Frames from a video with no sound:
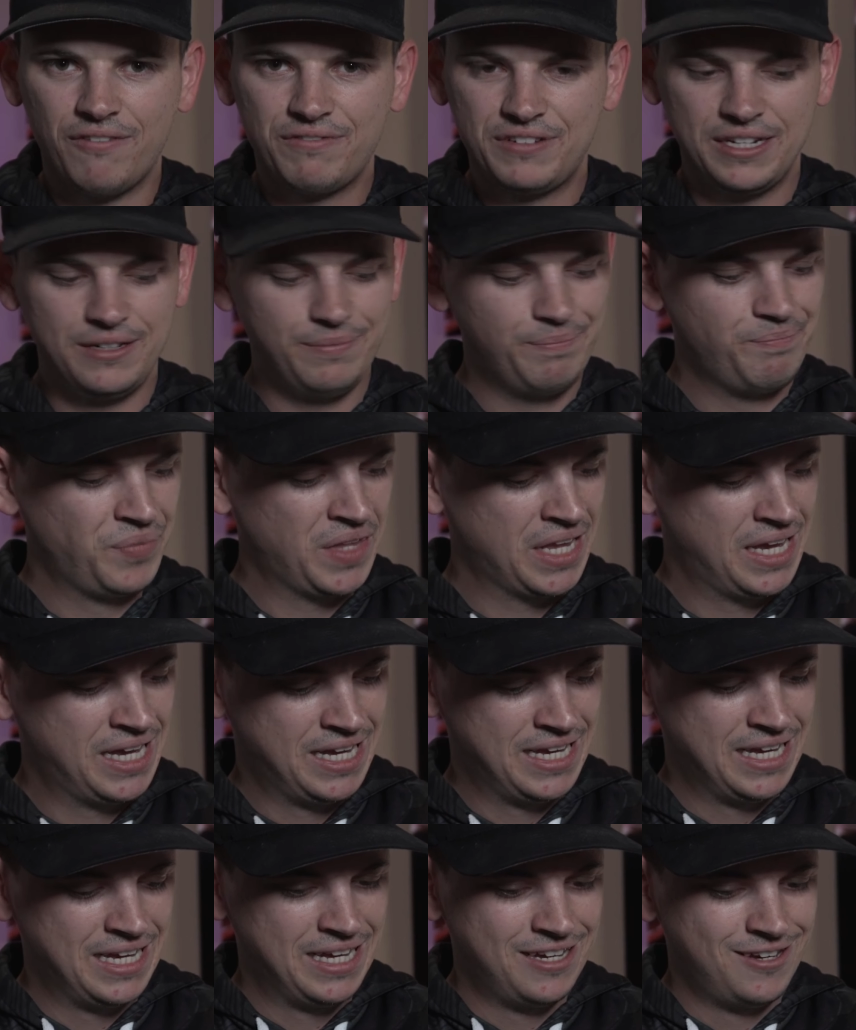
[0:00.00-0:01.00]
often,
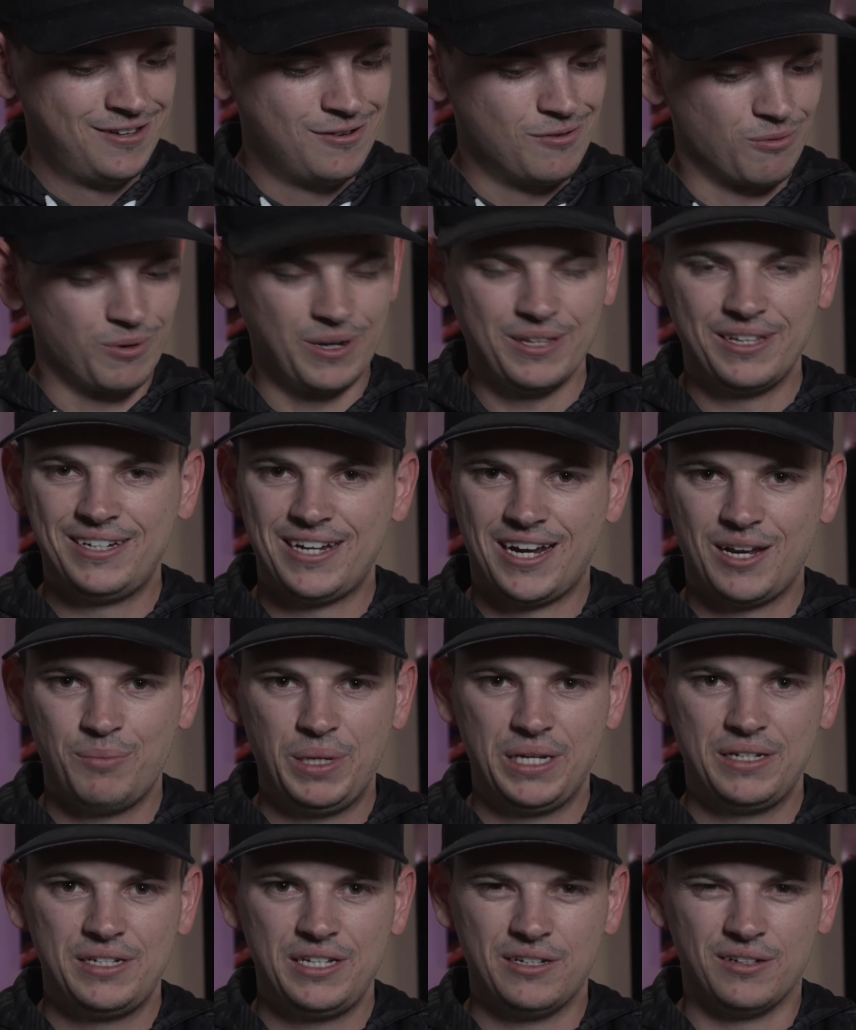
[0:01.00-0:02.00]
really not
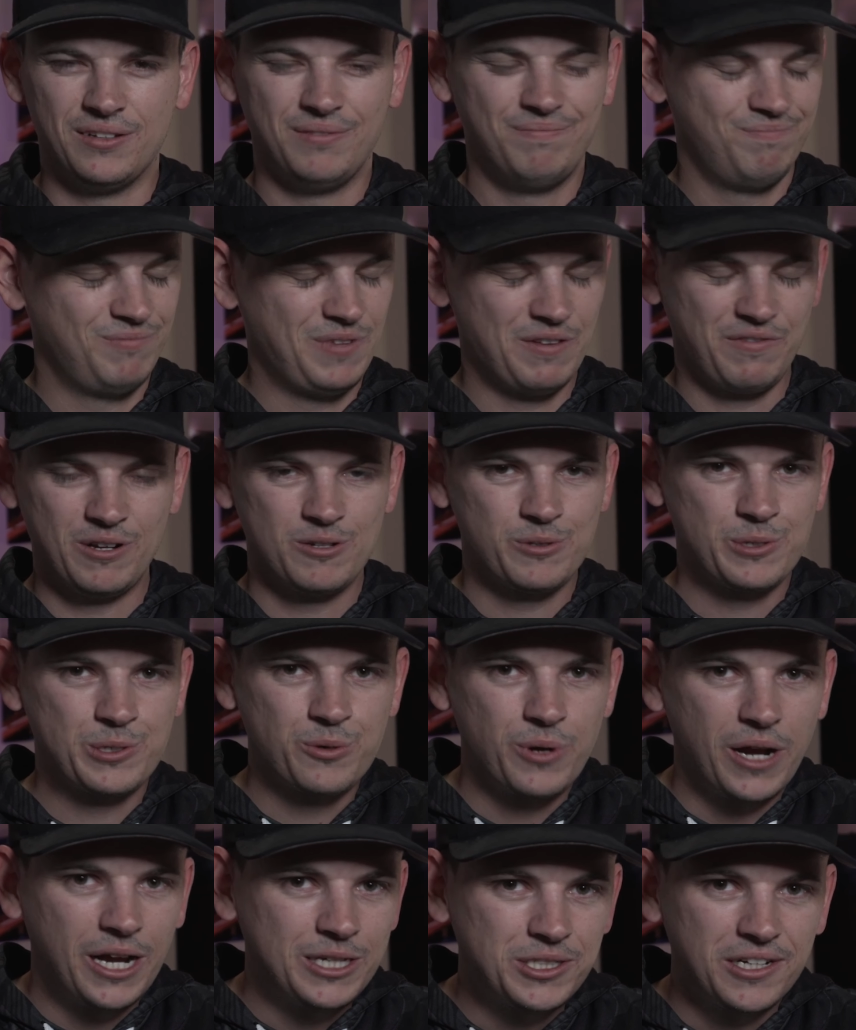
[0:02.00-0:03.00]
a big deal. If there's a
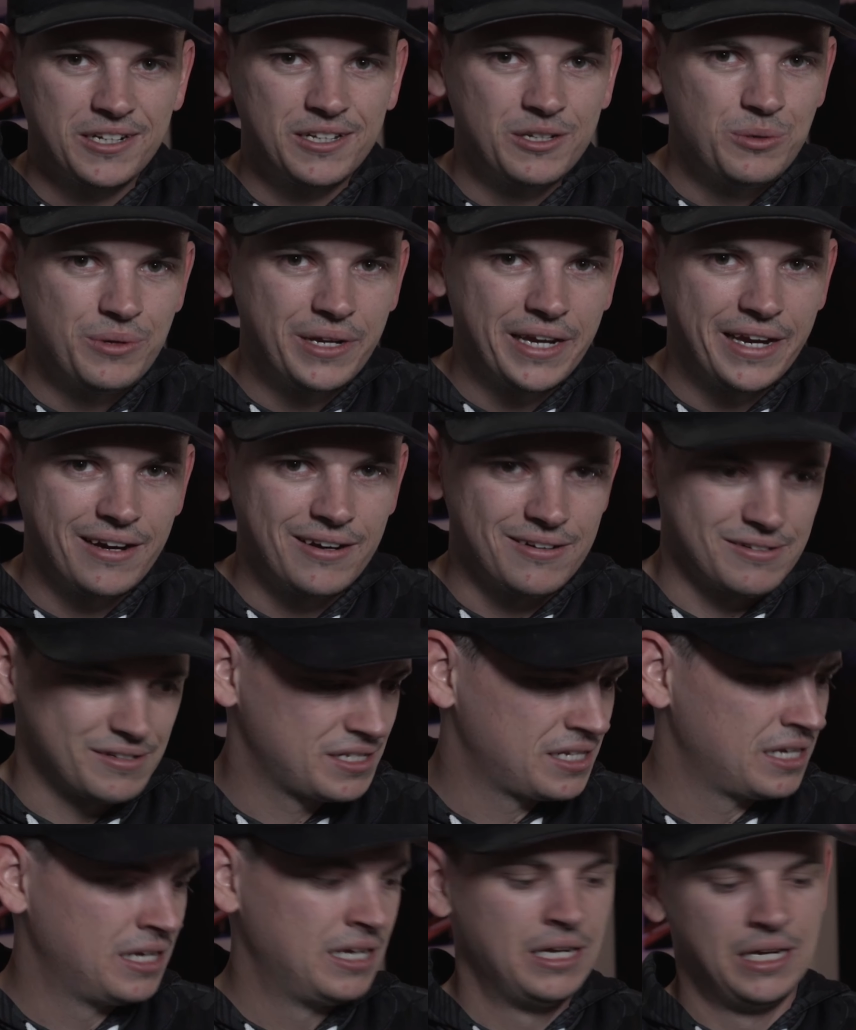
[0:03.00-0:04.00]
scratch on it, who
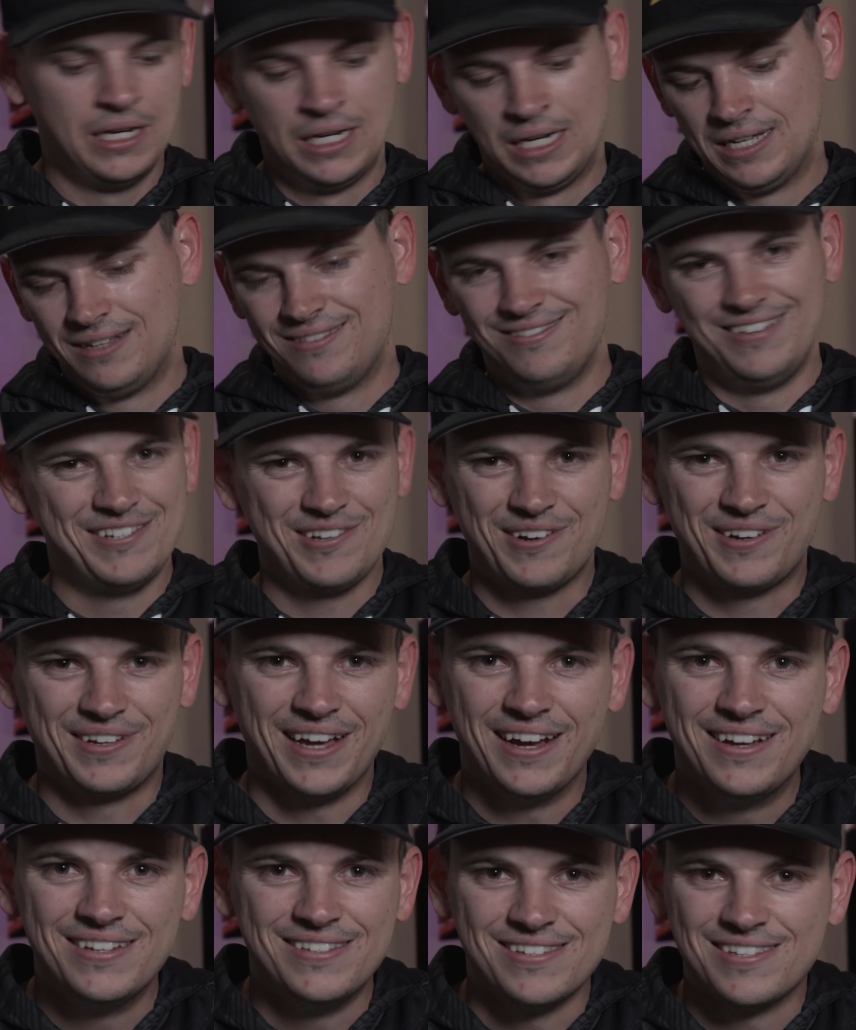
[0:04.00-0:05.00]
cares? These are
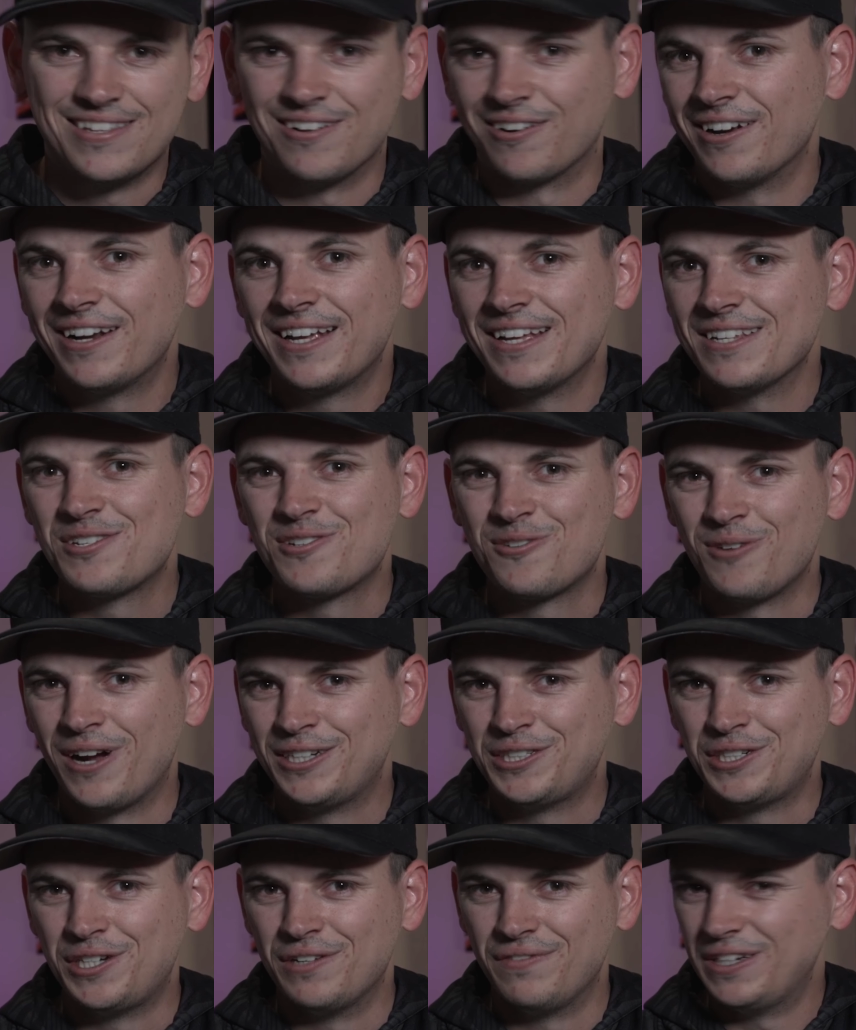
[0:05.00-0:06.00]
guns. They're going to get
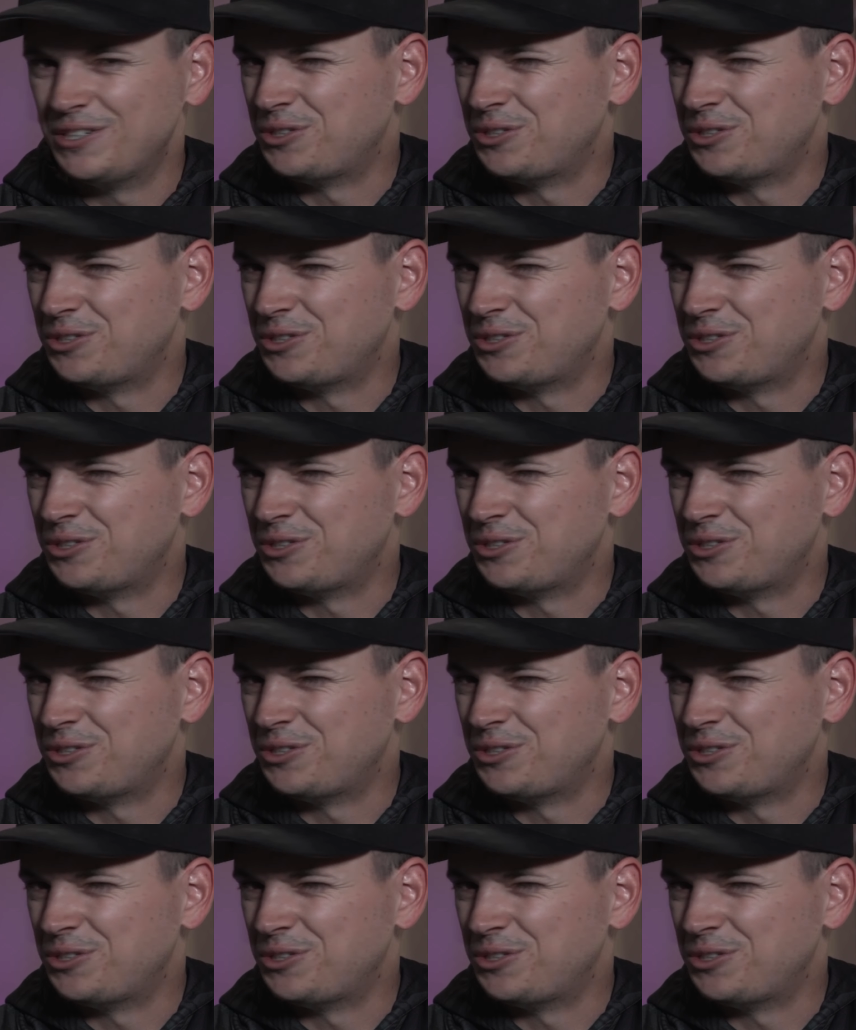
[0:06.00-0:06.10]
scratched